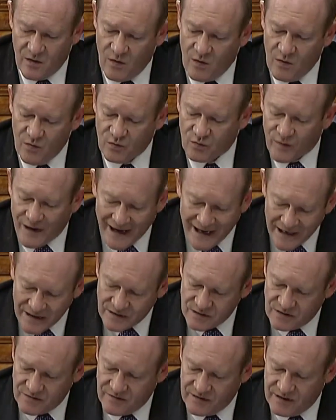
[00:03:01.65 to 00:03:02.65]
a whole
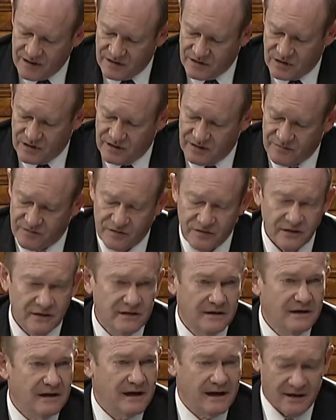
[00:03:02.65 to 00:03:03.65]
range of initiatives,
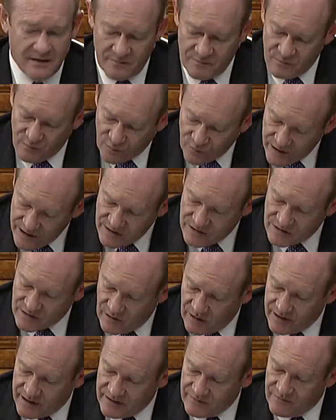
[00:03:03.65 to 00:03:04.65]

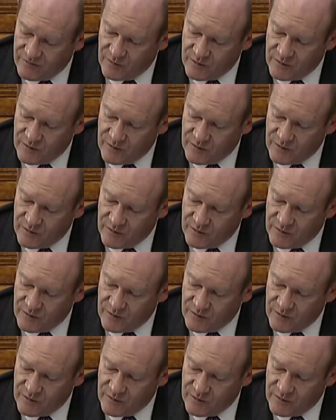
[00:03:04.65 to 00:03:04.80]
restarting,